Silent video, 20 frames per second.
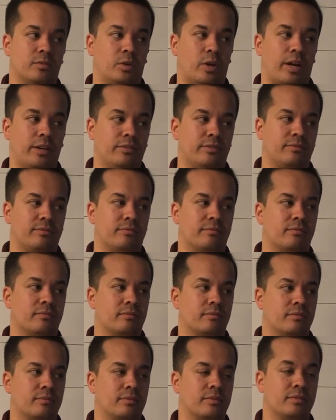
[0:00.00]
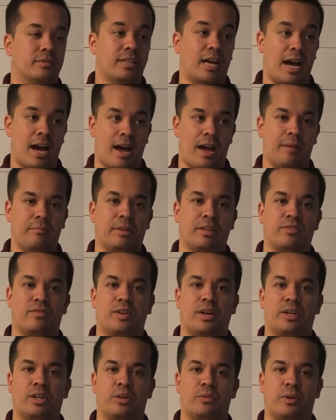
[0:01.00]
Grace? Time. Time, that's
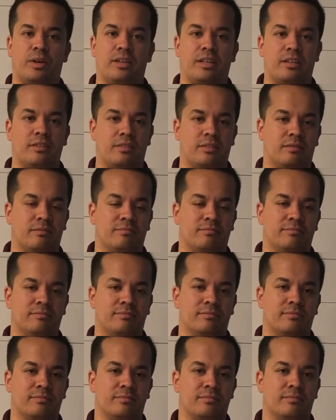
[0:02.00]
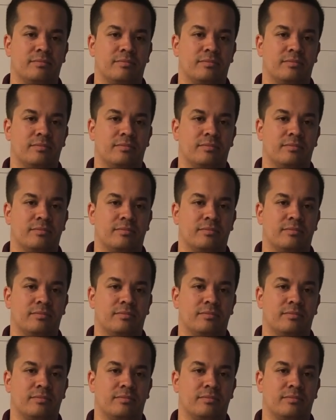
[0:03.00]
a very good one. Ethan? The earth.